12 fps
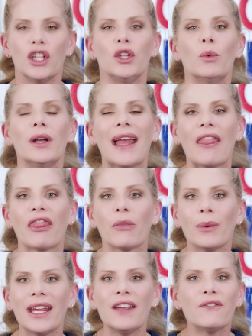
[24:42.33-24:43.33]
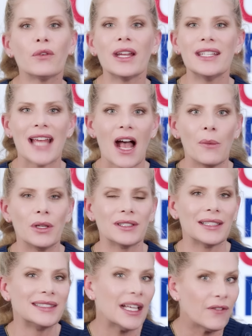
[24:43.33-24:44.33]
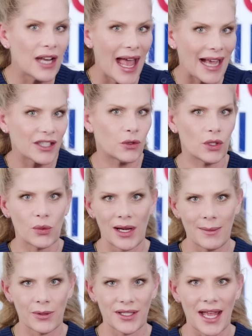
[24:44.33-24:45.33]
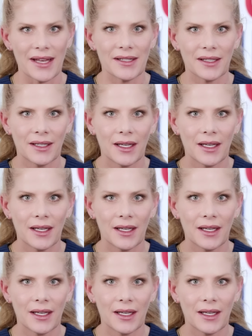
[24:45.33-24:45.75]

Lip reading: you will get 3 free towels and save an extra 20%.